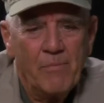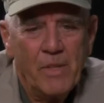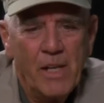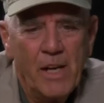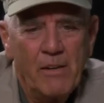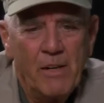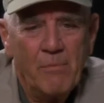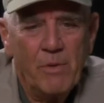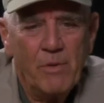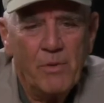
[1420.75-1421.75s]

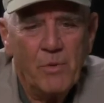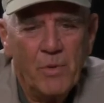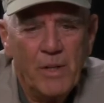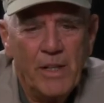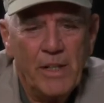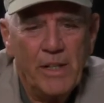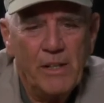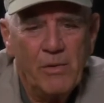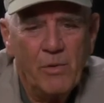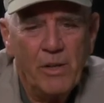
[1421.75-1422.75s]
3
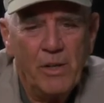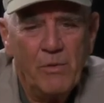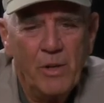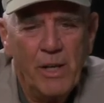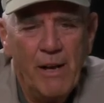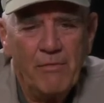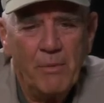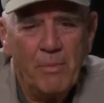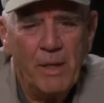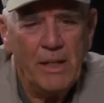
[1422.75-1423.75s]
would have
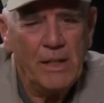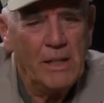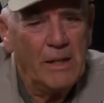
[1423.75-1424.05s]
to be,